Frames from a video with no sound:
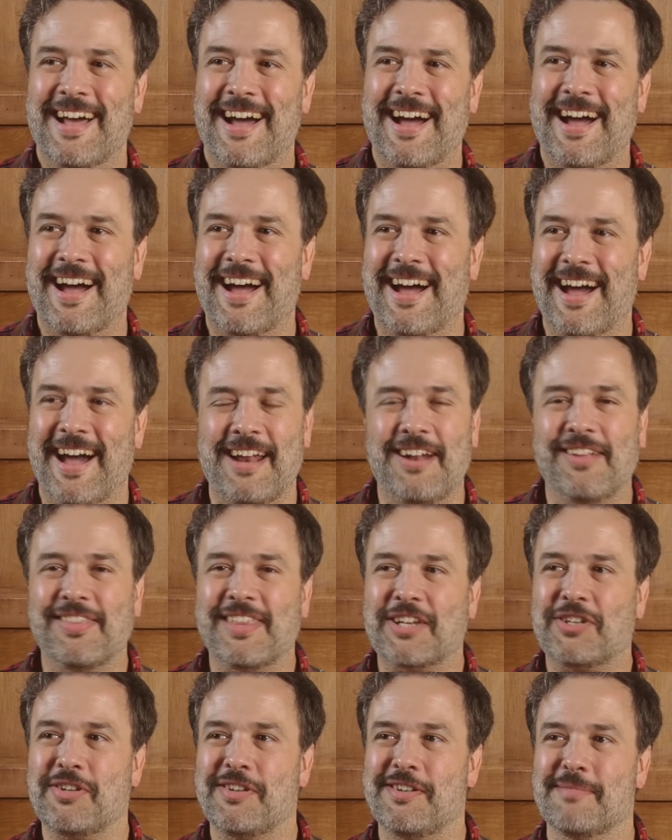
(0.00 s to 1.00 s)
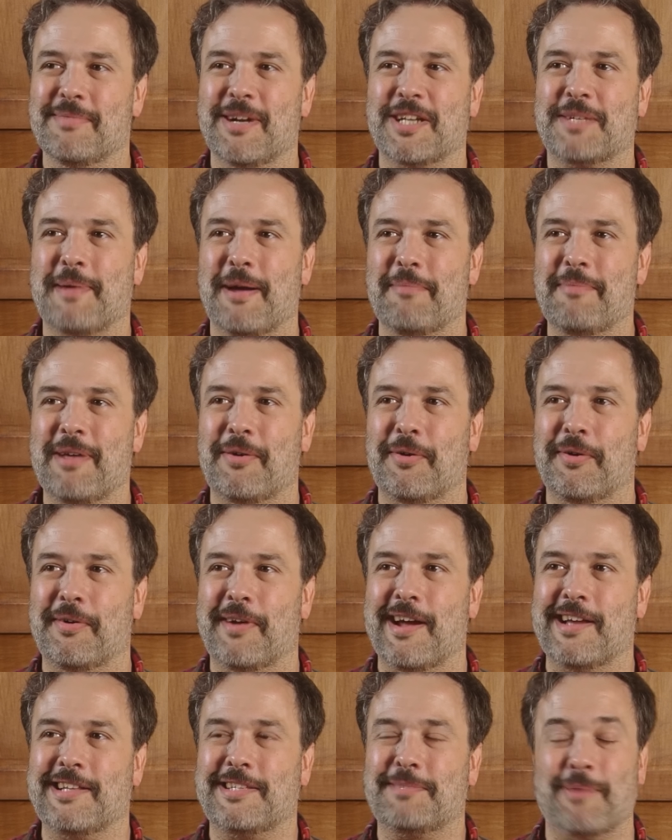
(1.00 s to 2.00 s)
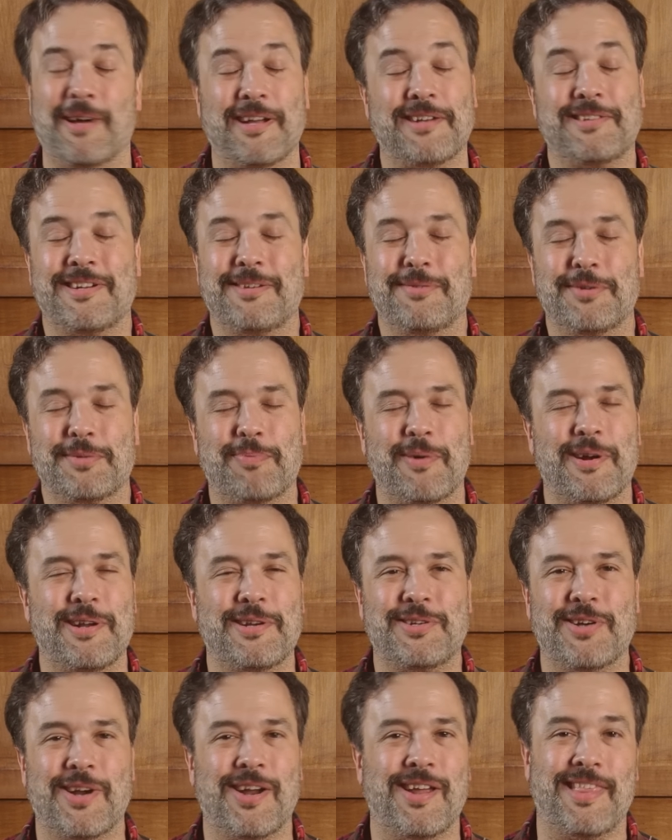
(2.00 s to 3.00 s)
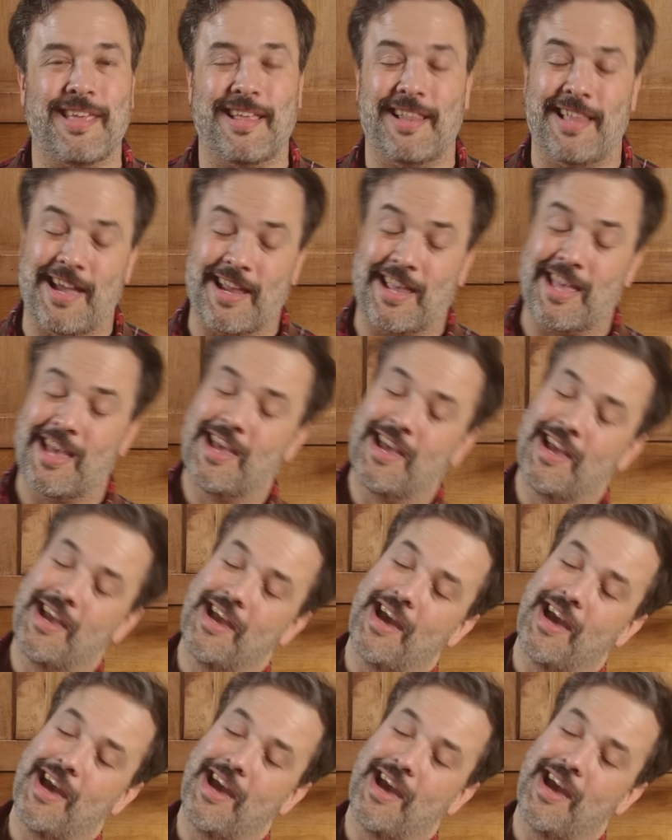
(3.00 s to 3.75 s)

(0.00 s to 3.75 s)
Uh, I don't think she knew much about mineral rights, but she was pretty sure that like,